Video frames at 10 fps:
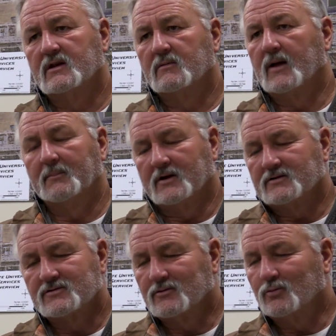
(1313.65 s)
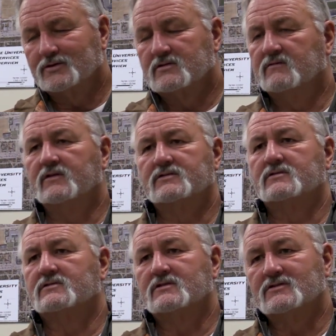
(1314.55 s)
and I'm not sure which
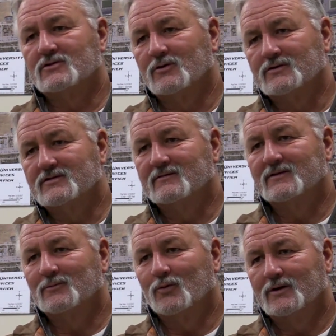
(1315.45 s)
division's in charge of it.